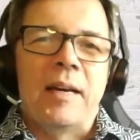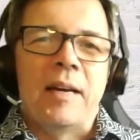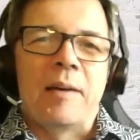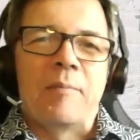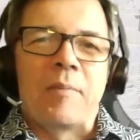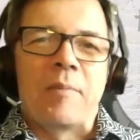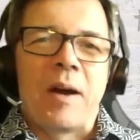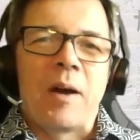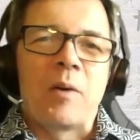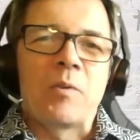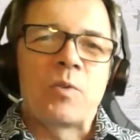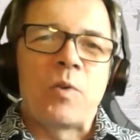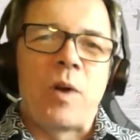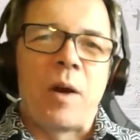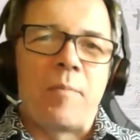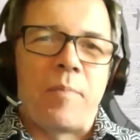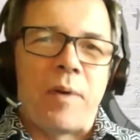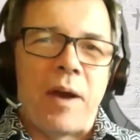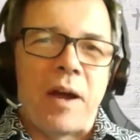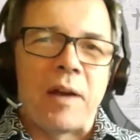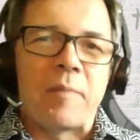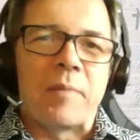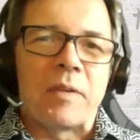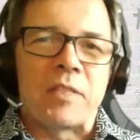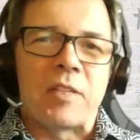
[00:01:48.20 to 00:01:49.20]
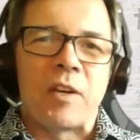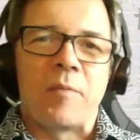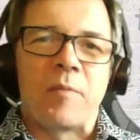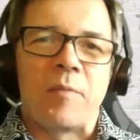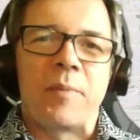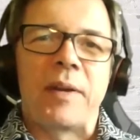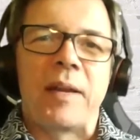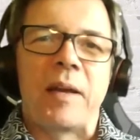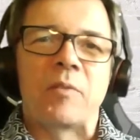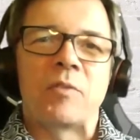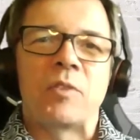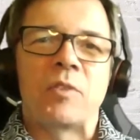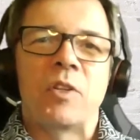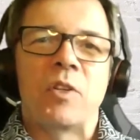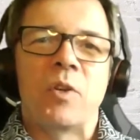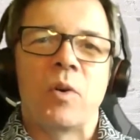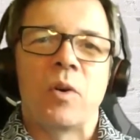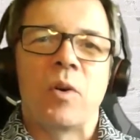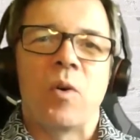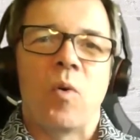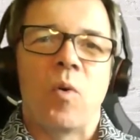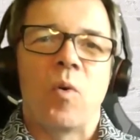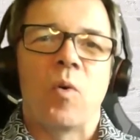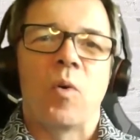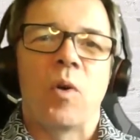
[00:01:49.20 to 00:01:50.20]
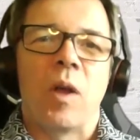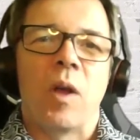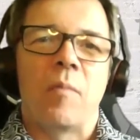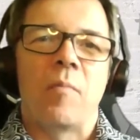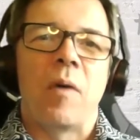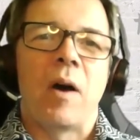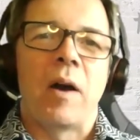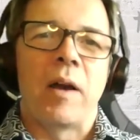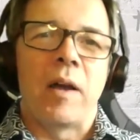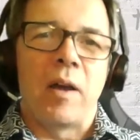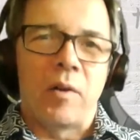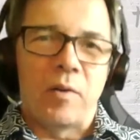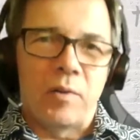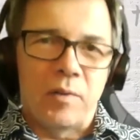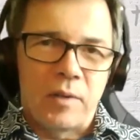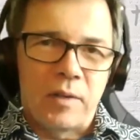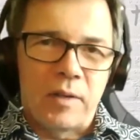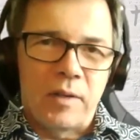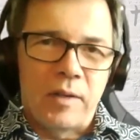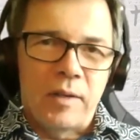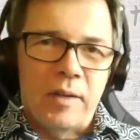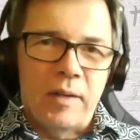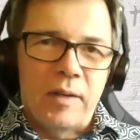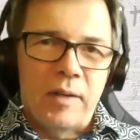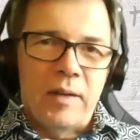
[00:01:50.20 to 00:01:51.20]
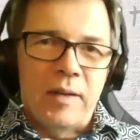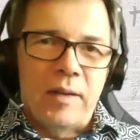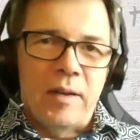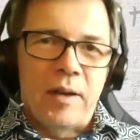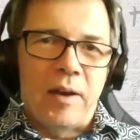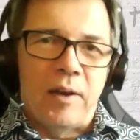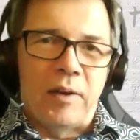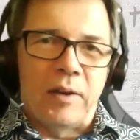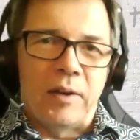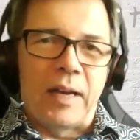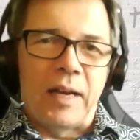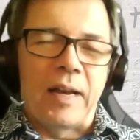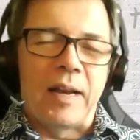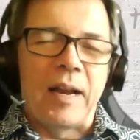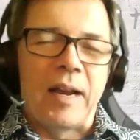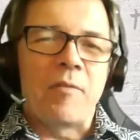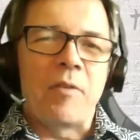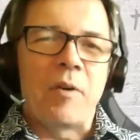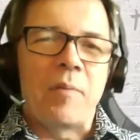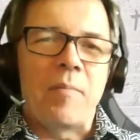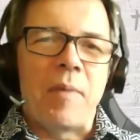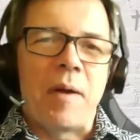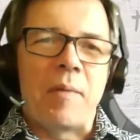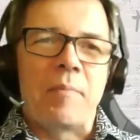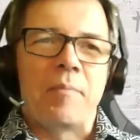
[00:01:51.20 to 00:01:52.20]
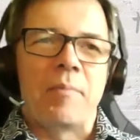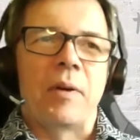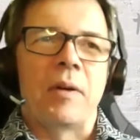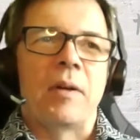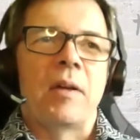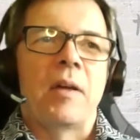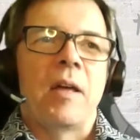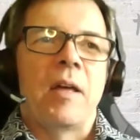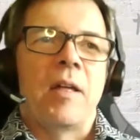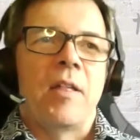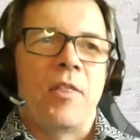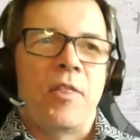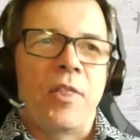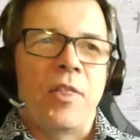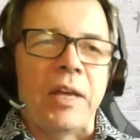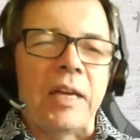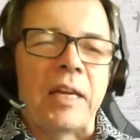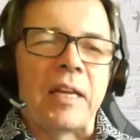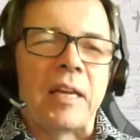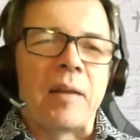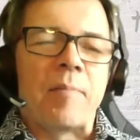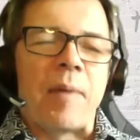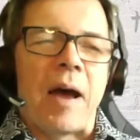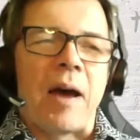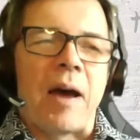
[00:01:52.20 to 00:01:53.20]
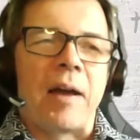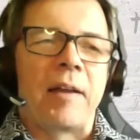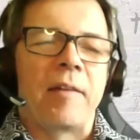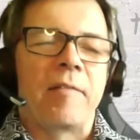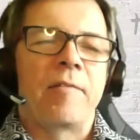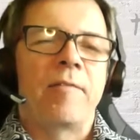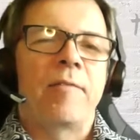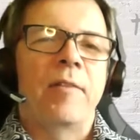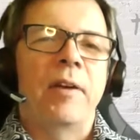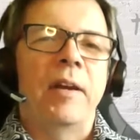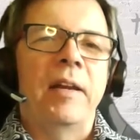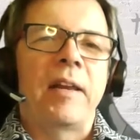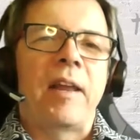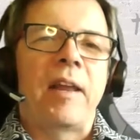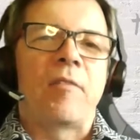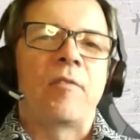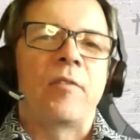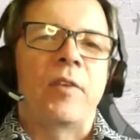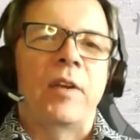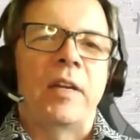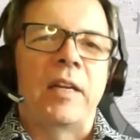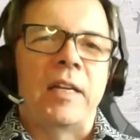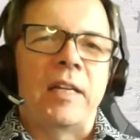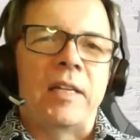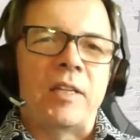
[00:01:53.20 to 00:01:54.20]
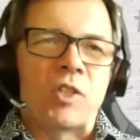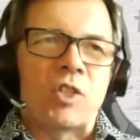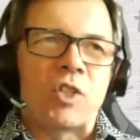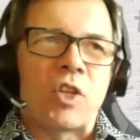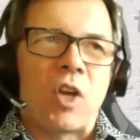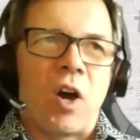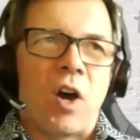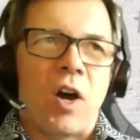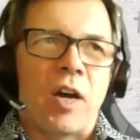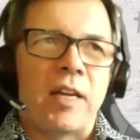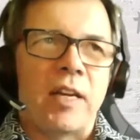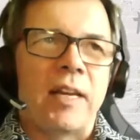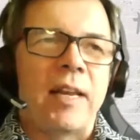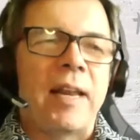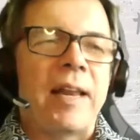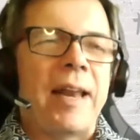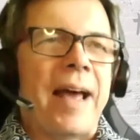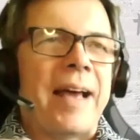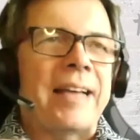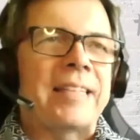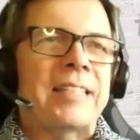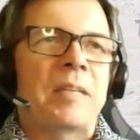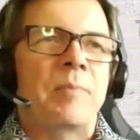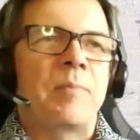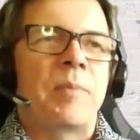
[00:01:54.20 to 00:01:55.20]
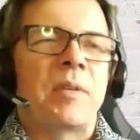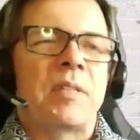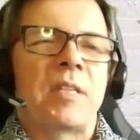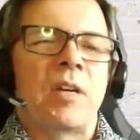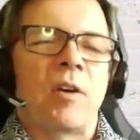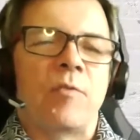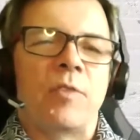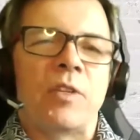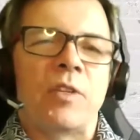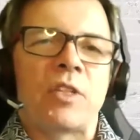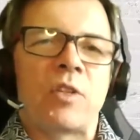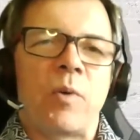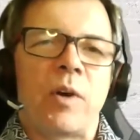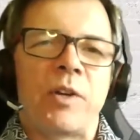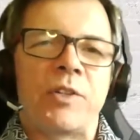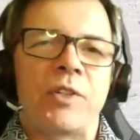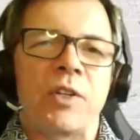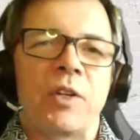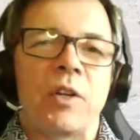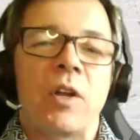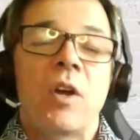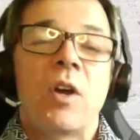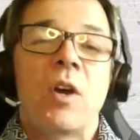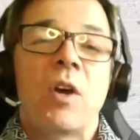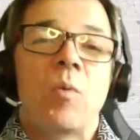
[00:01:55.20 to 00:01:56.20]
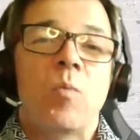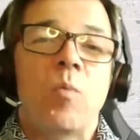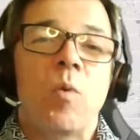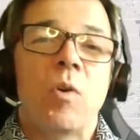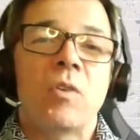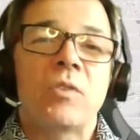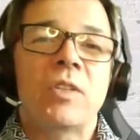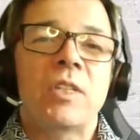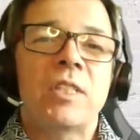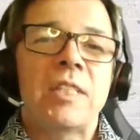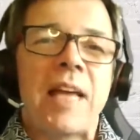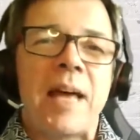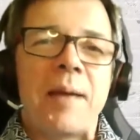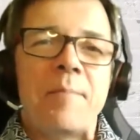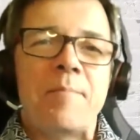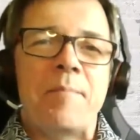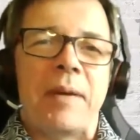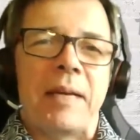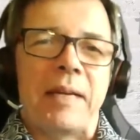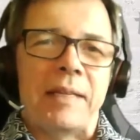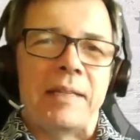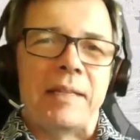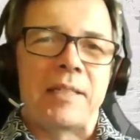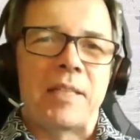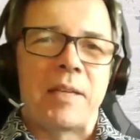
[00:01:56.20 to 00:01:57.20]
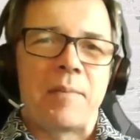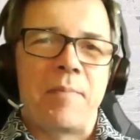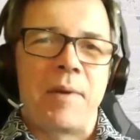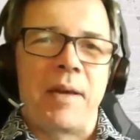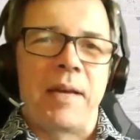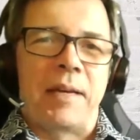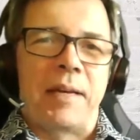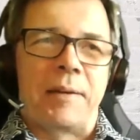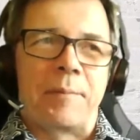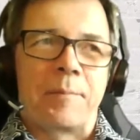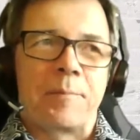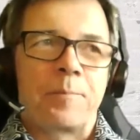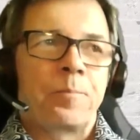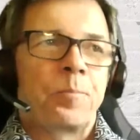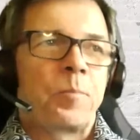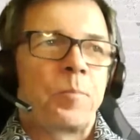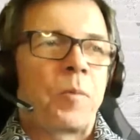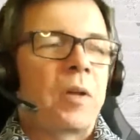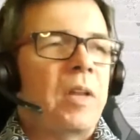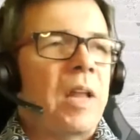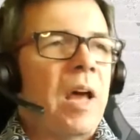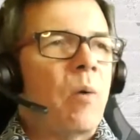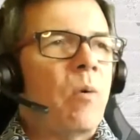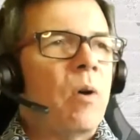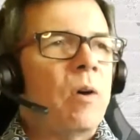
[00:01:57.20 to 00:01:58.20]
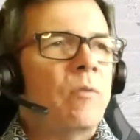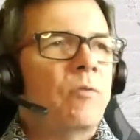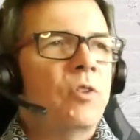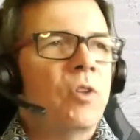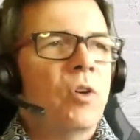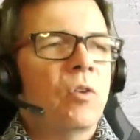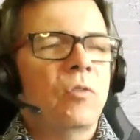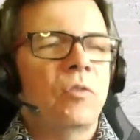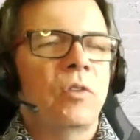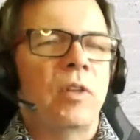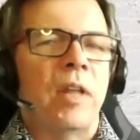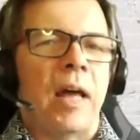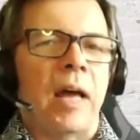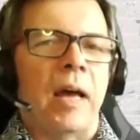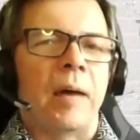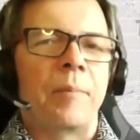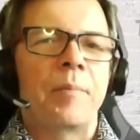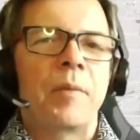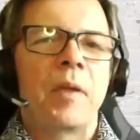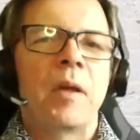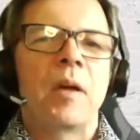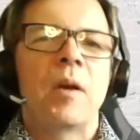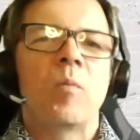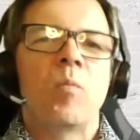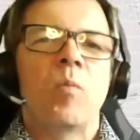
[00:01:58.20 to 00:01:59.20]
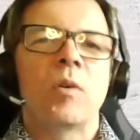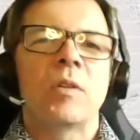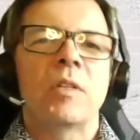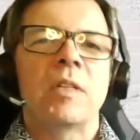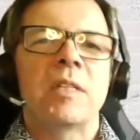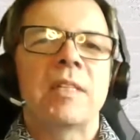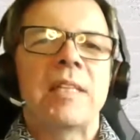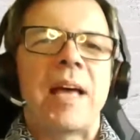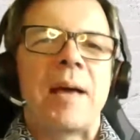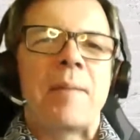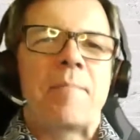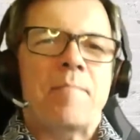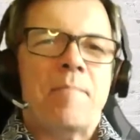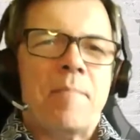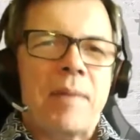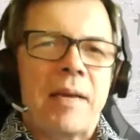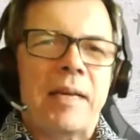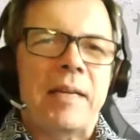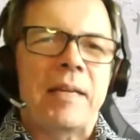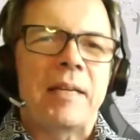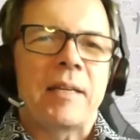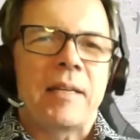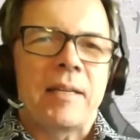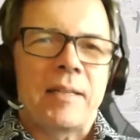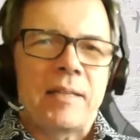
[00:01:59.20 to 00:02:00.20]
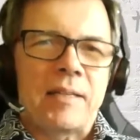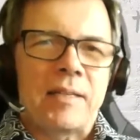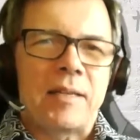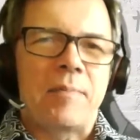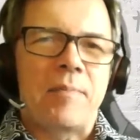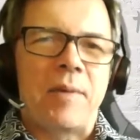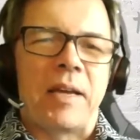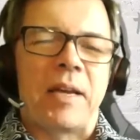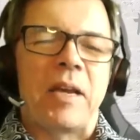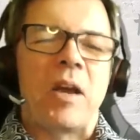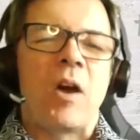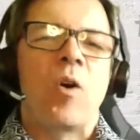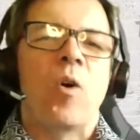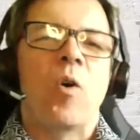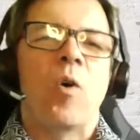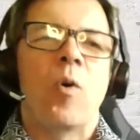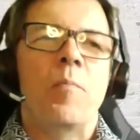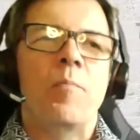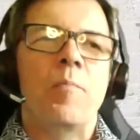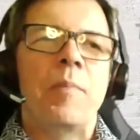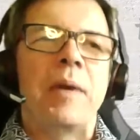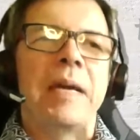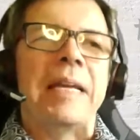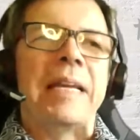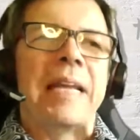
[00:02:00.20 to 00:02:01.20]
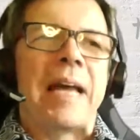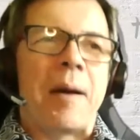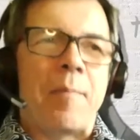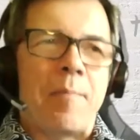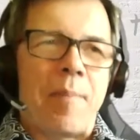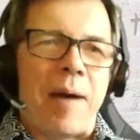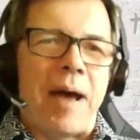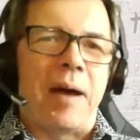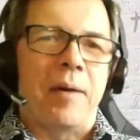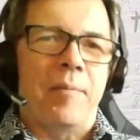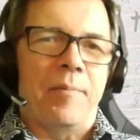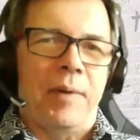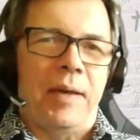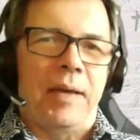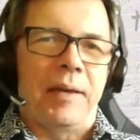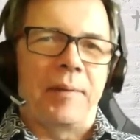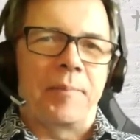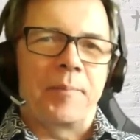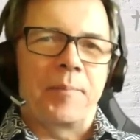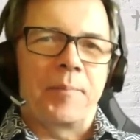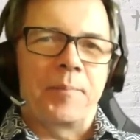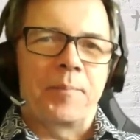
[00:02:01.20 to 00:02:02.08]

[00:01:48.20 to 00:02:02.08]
I was quite proud of myself being able to do it all on my own. Okay, and I remember thinking about it, feeling that feeling inside, and then asking myself this question: what does that mean to me? Now I've done that, what does that mean to me or mean about me?